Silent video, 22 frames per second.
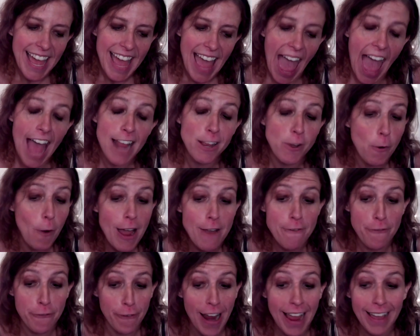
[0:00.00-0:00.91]
And
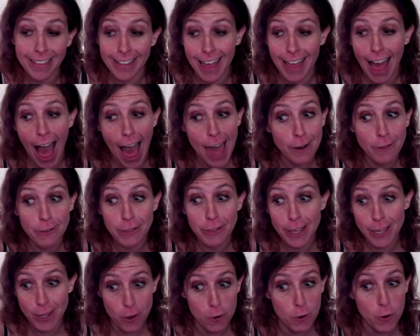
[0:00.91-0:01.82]
quite frankly, I don't
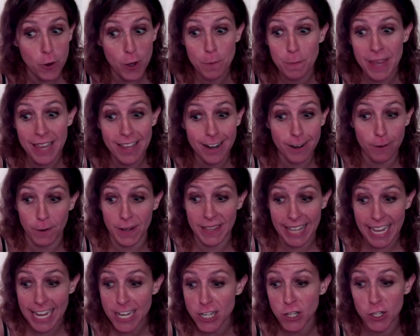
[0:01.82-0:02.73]
think you could be in a
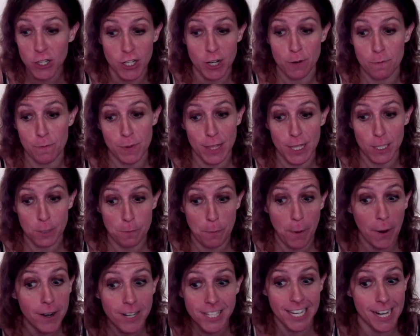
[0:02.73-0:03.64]
relationship with this
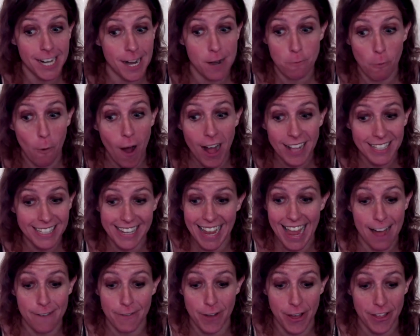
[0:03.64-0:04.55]
person and want to
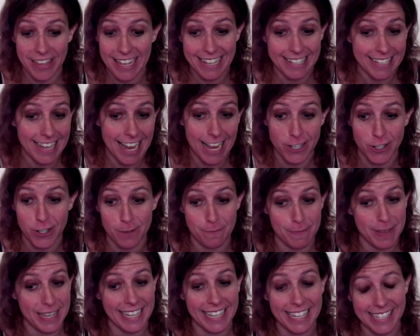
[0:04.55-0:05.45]
have all the attention,
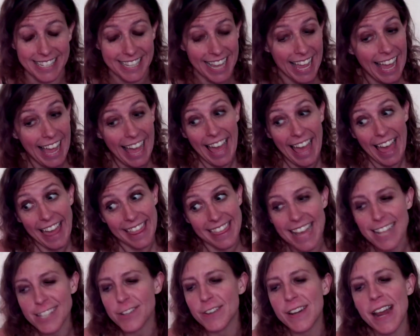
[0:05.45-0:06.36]
because
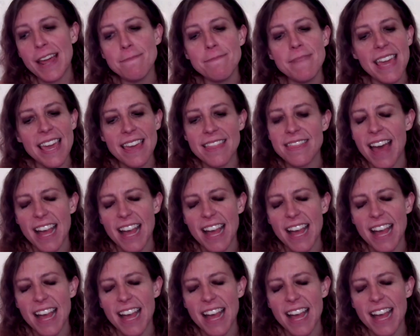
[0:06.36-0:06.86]
that's what I mean.